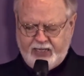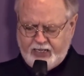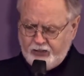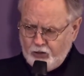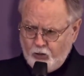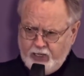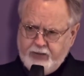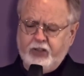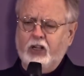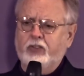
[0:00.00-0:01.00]
And no
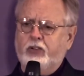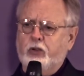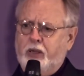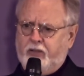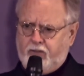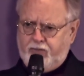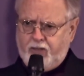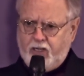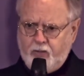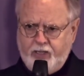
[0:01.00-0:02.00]
naval officer makes it
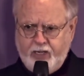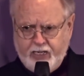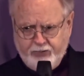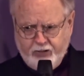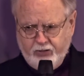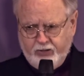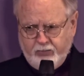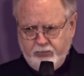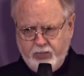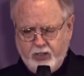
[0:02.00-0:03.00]
far without having learned to
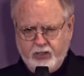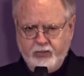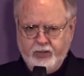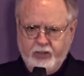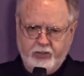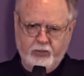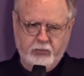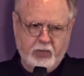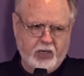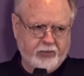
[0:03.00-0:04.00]
macarena through a
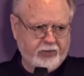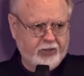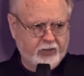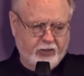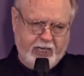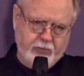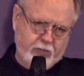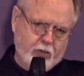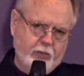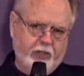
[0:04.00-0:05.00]
minefield on a
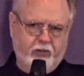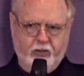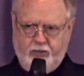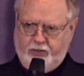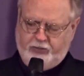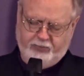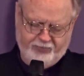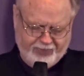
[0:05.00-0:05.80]
moment's notice.